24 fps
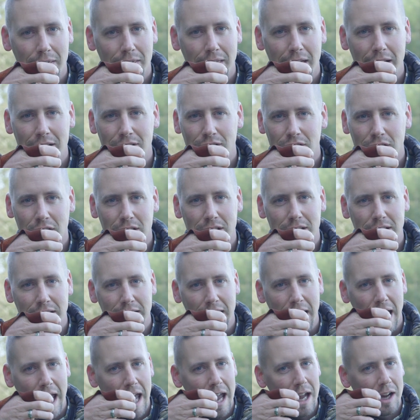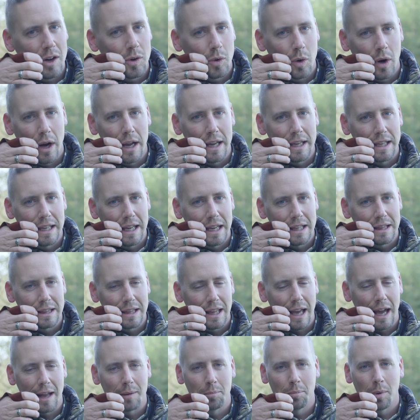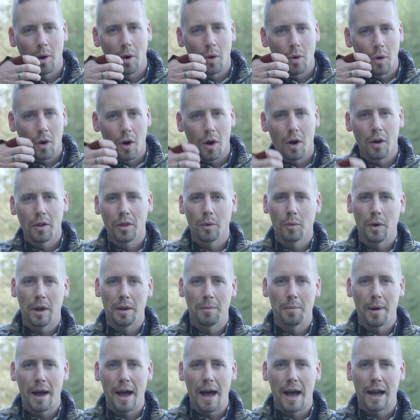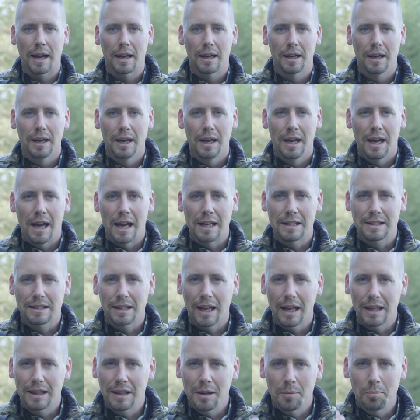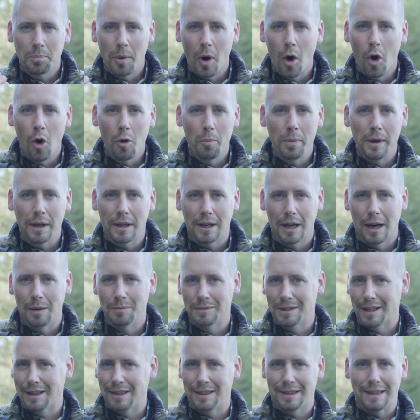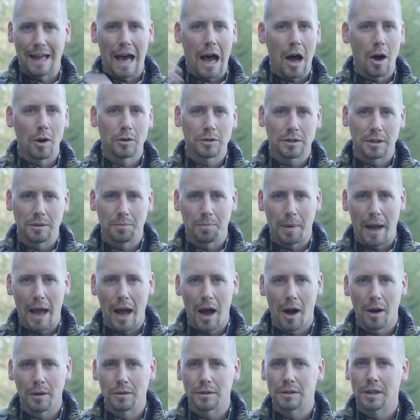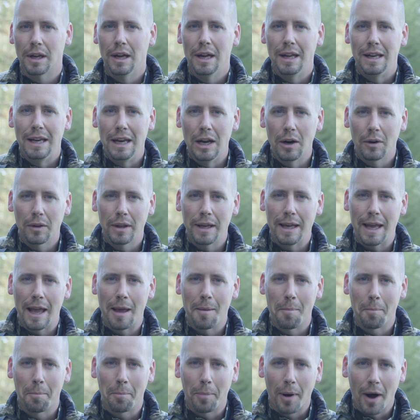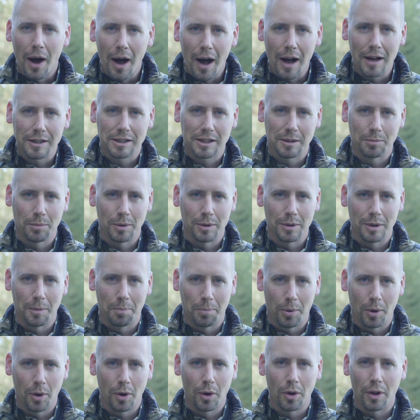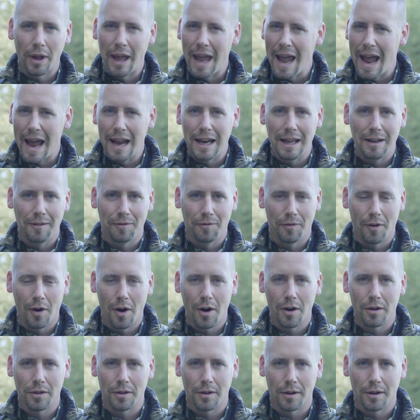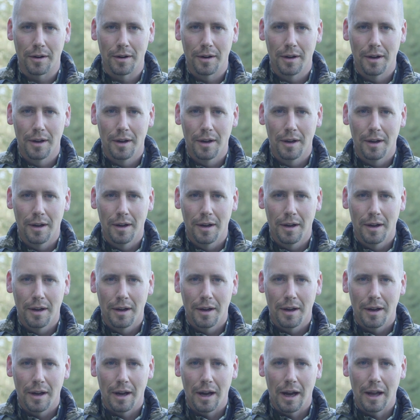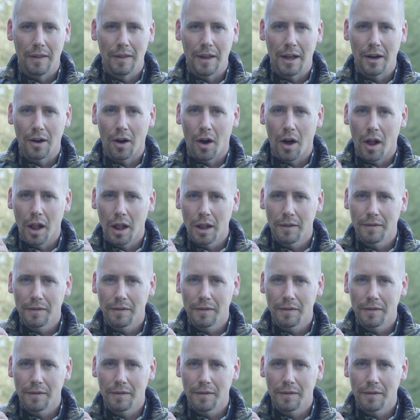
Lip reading: they just can't quite get that bow all the way back. It's like the bow becomes 1,000 pounds, nearly impossible to pull any farther. And then all